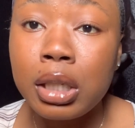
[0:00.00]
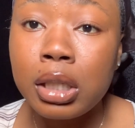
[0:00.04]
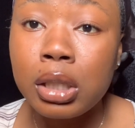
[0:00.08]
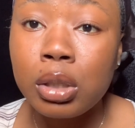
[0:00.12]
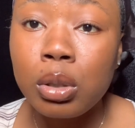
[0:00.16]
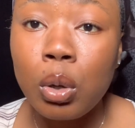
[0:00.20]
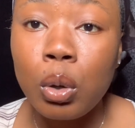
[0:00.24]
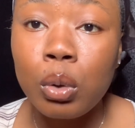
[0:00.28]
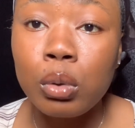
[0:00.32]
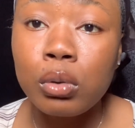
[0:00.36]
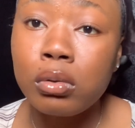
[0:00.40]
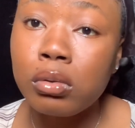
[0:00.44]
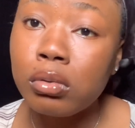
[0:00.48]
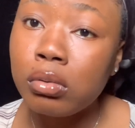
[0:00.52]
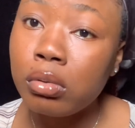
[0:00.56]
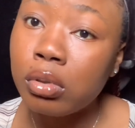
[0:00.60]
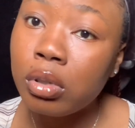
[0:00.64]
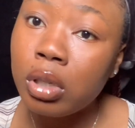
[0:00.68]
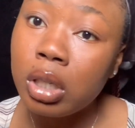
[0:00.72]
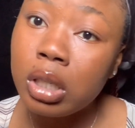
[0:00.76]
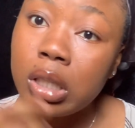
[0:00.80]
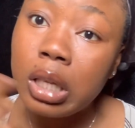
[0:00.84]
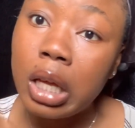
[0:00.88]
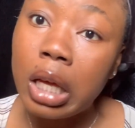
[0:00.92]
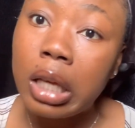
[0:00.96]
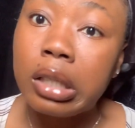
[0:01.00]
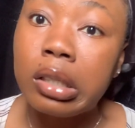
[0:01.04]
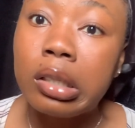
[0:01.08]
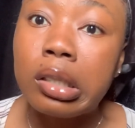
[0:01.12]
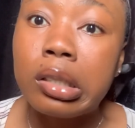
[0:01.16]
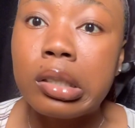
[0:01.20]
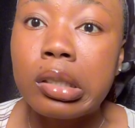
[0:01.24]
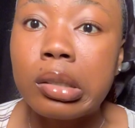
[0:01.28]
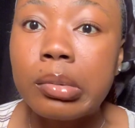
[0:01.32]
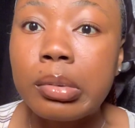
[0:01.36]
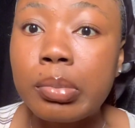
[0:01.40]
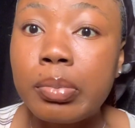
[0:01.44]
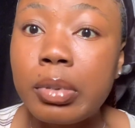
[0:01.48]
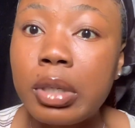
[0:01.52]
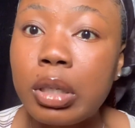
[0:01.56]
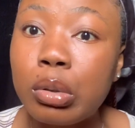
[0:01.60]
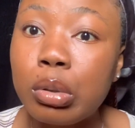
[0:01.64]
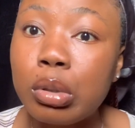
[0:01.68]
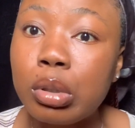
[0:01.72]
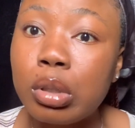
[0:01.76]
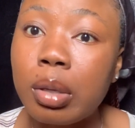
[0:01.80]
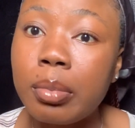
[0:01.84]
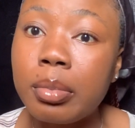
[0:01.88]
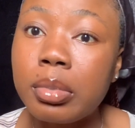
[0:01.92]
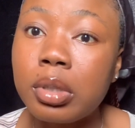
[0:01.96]
salt. Just add your sprinkle
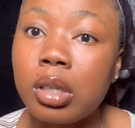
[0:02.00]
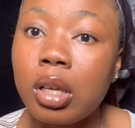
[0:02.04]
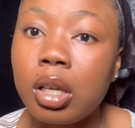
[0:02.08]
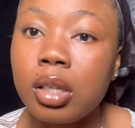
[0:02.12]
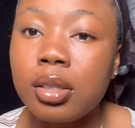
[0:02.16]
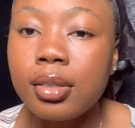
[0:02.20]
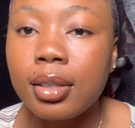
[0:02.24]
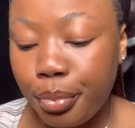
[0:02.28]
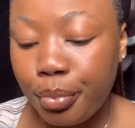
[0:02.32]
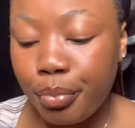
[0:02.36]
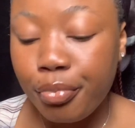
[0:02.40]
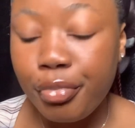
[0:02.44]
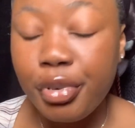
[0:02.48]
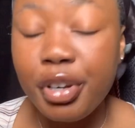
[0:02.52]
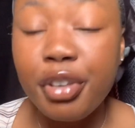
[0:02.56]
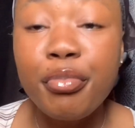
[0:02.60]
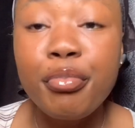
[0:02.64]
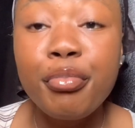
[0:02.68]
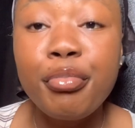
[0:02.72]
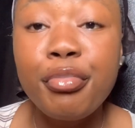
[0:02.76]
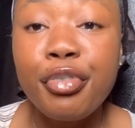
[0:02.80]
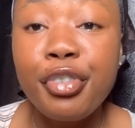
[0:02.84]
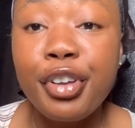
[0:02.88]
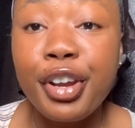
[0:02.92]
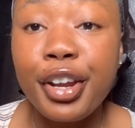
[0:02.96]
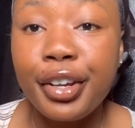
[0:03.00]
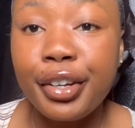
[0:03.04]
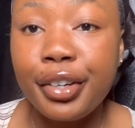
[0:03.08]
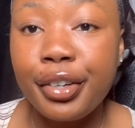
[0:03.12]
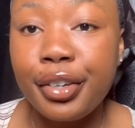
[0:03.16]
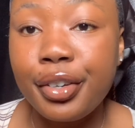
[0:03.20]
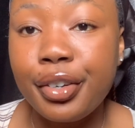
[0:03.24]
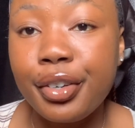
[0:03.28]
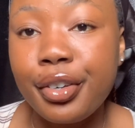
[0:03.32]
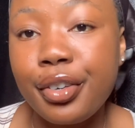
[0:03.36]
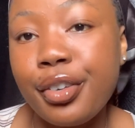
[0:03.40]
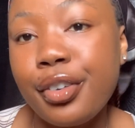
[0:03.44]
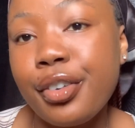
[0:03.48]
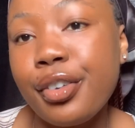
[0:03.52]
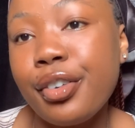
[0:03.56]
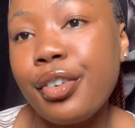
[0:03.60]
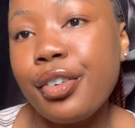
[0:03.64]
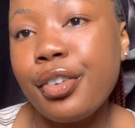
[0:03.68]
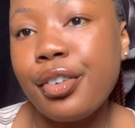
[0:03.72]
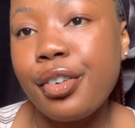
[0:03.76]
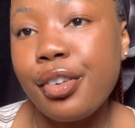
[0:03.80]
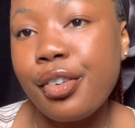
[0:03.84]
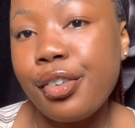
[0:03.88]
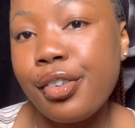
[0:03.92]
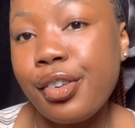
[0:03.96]
some salt. Bring bread,
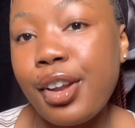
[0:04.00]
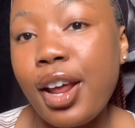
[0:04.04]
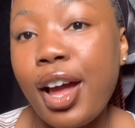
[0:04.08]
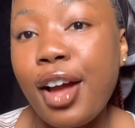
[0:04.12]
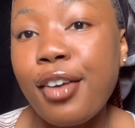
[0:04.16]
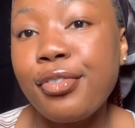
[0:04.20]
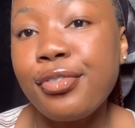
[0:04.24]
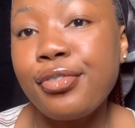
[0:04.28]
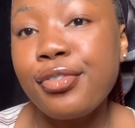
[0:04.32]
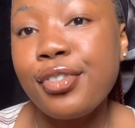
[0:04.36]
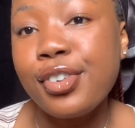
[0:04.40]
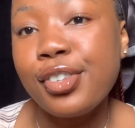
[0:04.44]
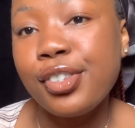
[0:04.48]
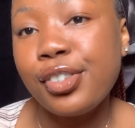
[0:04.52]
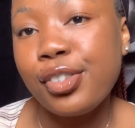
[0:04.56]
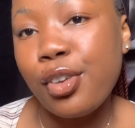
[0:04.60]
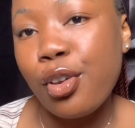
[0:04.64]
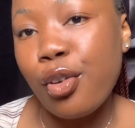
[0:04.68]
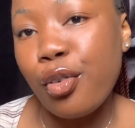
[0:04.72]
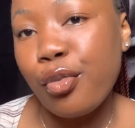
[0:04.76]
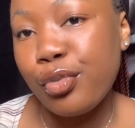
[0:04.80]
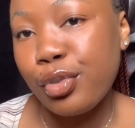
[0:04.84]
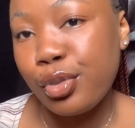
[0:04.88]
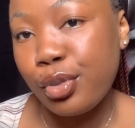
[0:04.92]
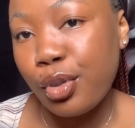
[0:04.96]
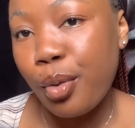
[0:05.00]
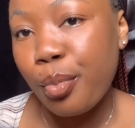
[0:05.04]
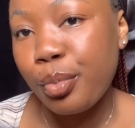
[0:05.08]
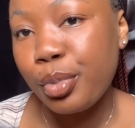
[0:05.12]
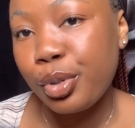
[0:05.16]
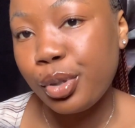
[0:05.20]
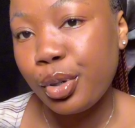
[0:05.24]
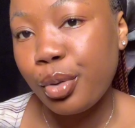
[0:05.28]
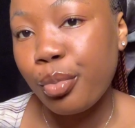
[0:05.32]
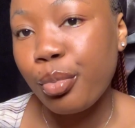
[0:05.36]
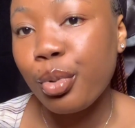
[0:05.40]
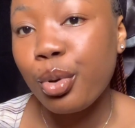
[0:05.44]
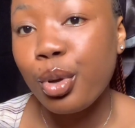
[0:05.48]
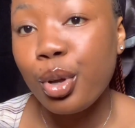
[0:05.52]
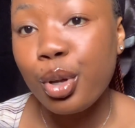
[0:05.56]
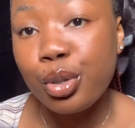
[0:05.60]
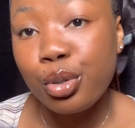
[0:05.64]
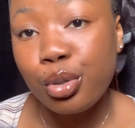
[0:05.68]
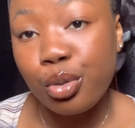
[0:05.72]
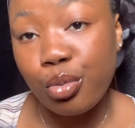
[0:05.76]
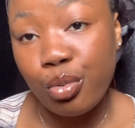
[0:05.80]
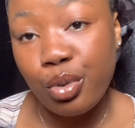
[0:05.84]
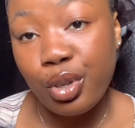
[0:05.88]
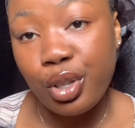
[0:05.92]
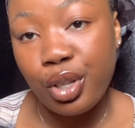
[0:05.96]
and that forces your resumption
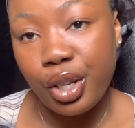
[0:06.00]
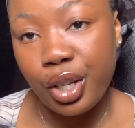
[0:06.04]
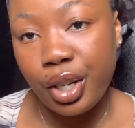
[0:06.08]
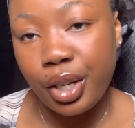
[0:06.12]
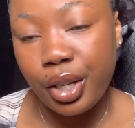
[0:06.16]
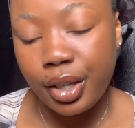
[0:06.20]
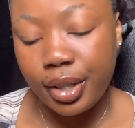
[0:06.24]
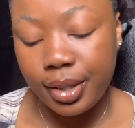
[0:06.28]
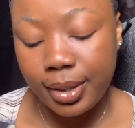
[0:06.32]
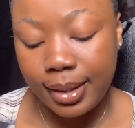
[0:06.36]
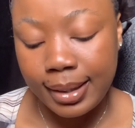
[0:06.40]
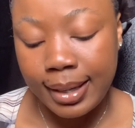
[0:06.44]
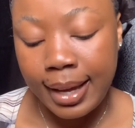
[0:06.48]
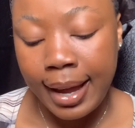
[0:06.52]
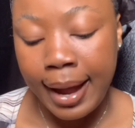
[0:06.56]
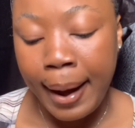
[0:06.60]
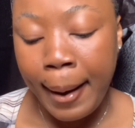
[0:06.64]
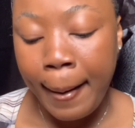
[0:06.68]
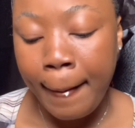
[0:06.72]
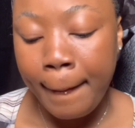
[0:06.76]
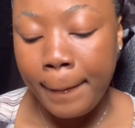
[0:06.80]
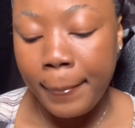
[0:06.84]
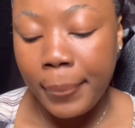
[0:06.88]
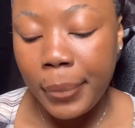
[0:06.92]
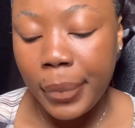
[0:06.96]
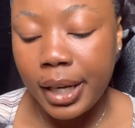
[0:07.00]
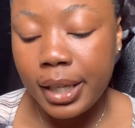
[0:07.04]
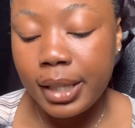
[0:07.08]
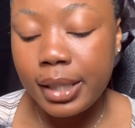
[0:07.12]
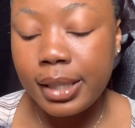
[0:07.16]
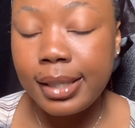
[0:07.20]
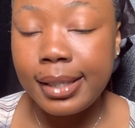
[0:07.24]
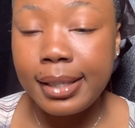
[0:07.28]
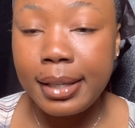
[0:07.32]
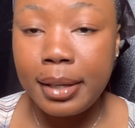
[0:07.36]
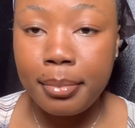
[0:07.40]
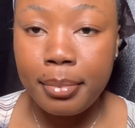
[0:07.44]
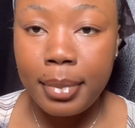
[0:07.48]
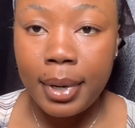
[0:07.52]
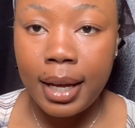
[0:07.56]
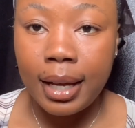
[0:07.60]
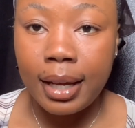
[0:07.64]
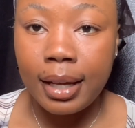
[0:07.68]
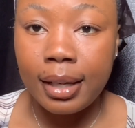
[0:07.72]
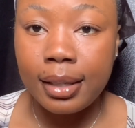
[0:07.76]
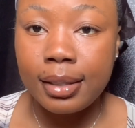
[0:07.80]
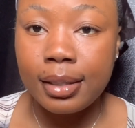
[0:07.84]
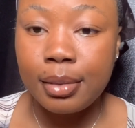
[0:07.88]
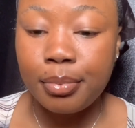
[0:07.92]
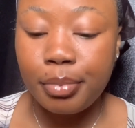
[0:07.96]
because you will need it. Bring tea
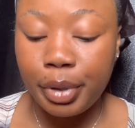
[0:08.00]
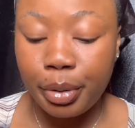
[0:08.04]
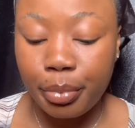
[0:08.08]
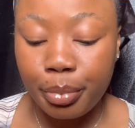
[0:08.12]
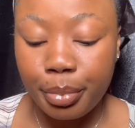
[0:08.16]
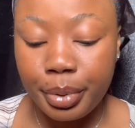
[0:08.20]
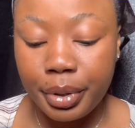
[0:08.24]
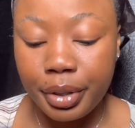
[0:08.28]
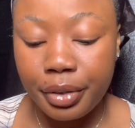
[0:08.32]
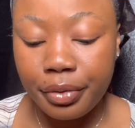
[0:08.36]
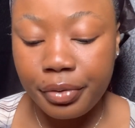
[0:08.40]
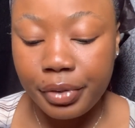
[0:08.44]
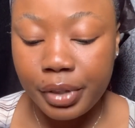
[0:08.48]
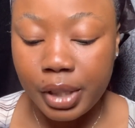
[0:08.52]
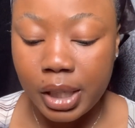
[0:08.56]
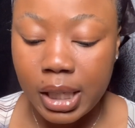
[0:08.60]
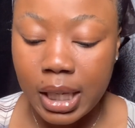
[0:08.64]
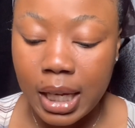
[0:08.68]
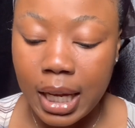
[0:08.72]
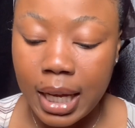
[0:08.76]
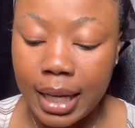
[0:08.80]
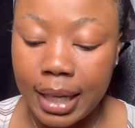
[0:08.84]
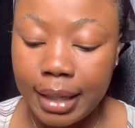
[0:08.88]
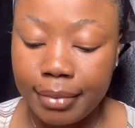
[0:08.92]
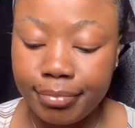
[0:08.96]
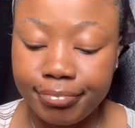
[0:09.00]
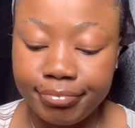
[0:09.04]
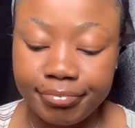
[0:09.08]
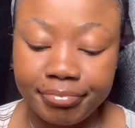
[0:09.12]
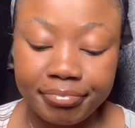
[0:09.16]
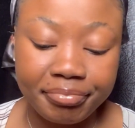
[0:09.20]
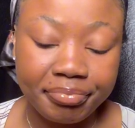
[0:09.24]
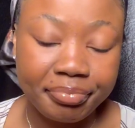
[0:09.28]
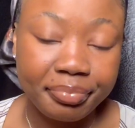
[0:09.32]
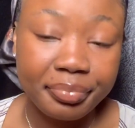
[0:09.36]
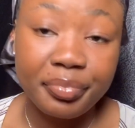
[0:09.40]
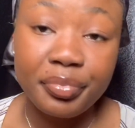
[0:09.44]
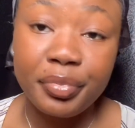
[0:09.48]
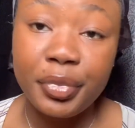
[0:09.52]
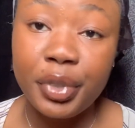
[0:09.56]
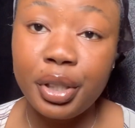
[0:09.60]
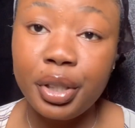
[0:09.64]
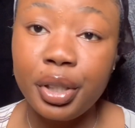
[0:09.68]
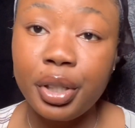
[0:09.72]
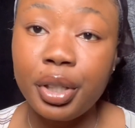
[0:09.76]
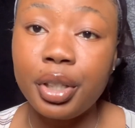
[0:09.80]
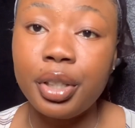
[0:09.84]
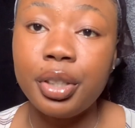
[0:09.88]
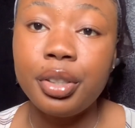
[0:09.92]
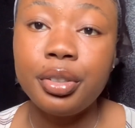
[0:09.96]
bags, bring bonfita, bring
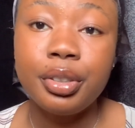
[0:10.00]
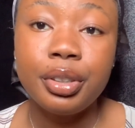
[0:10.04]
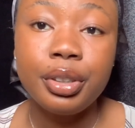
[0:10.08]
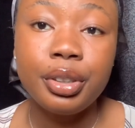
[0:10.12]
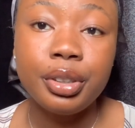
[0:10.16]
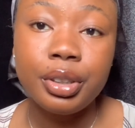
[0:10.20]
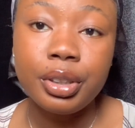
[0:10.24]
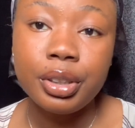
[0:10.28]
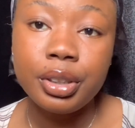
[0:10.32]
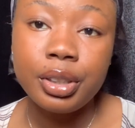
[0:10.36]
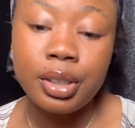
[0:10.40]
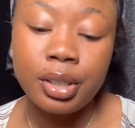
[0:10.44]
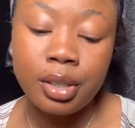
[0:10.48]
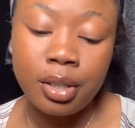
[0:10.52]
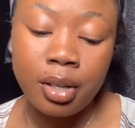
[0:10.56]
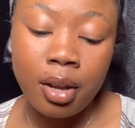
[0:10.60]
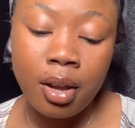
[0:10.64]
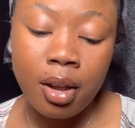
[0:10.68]
your noodles